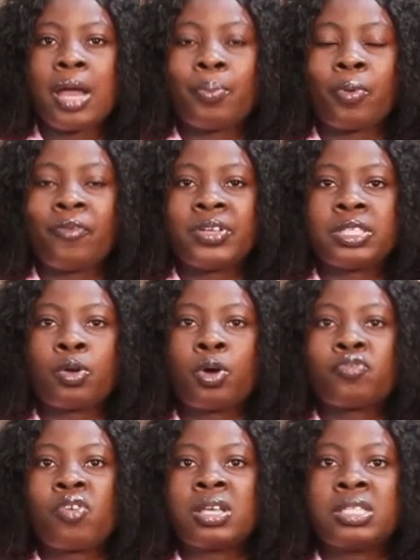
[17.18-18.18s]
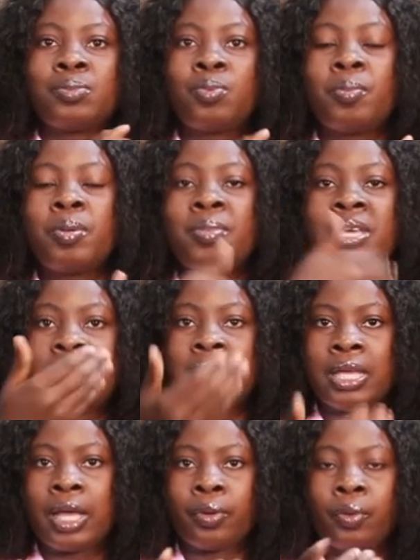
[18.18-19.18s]
ya prophetic utterances be make
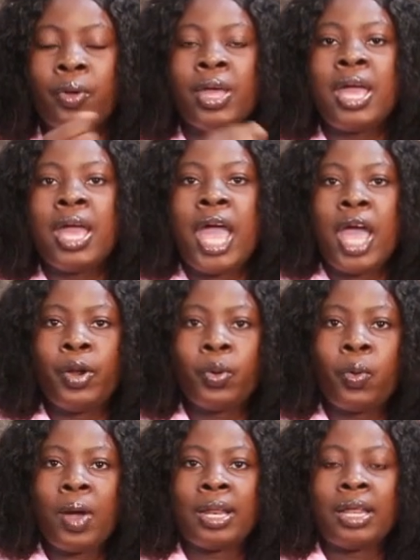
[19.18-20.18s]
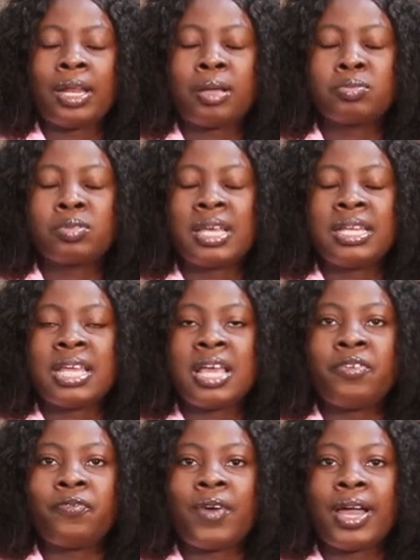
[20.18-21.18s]
ye no e no e na nam say
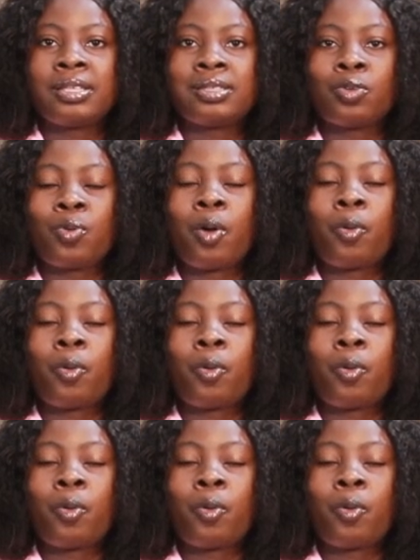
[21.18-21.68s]
de invite no